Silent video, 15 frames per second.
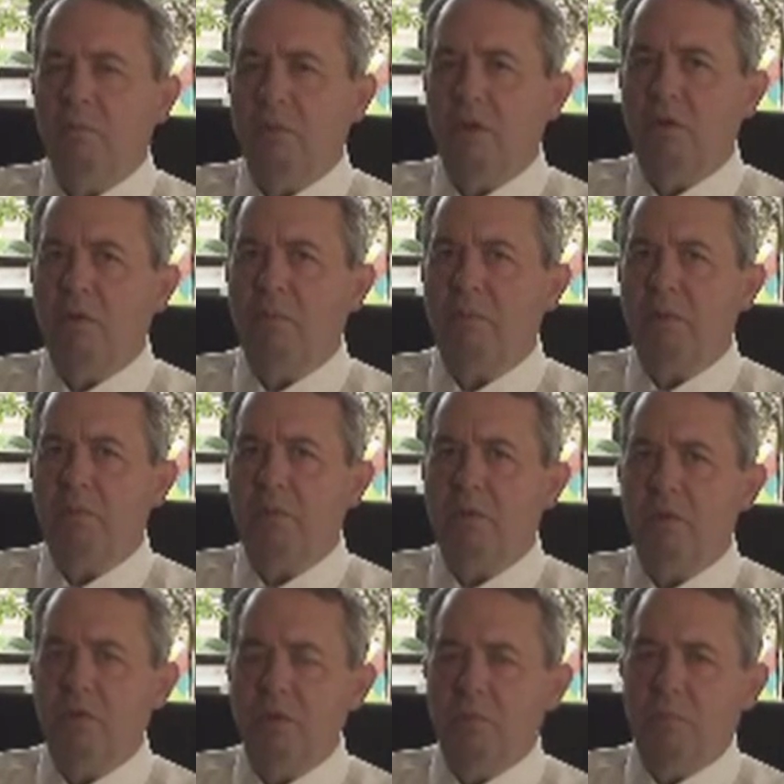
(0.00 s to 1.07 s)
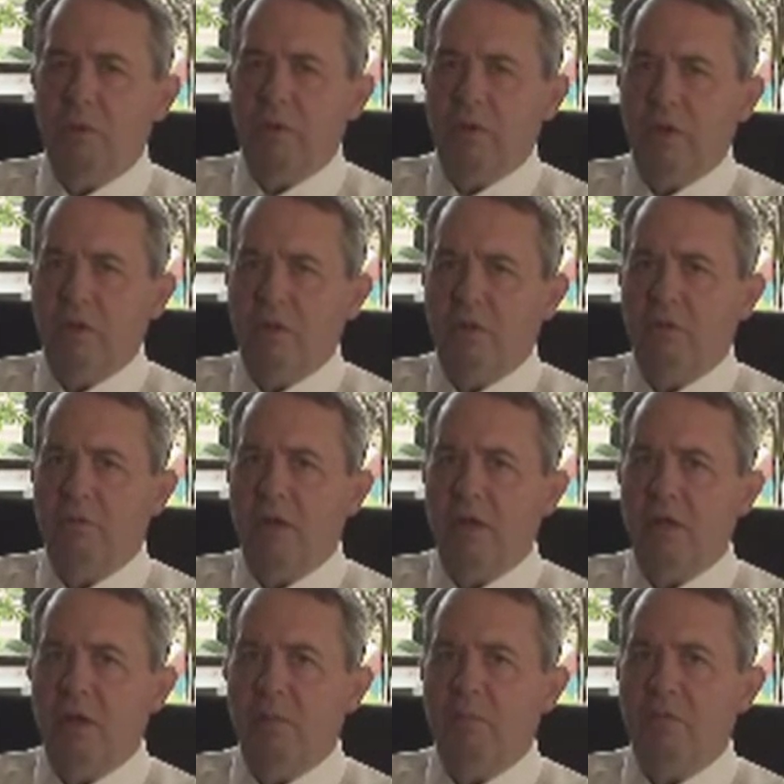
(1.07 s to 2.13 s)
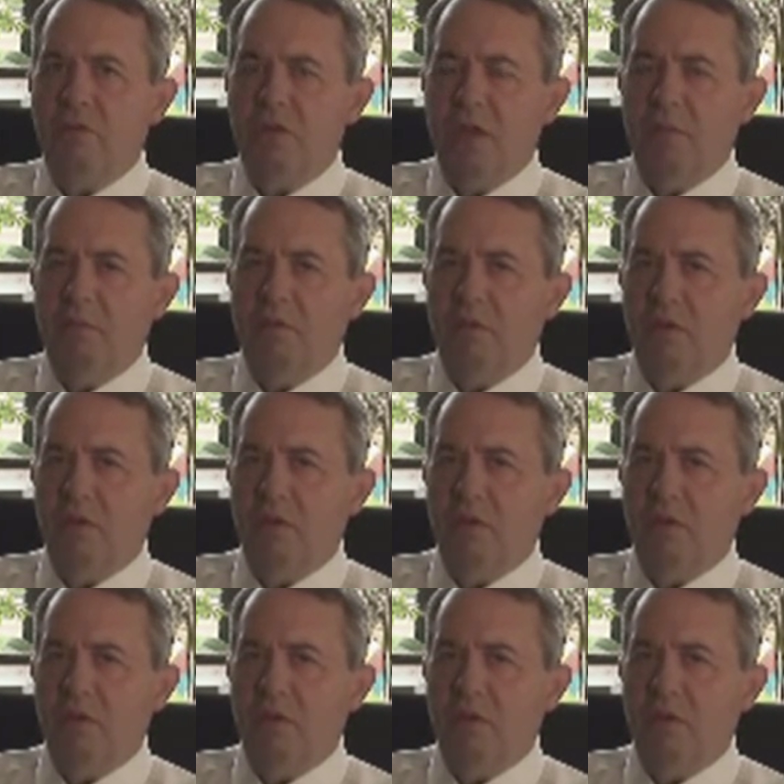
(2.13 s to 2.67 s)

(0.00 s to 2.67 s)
blow up the balloon and pull it into the right upper chamber,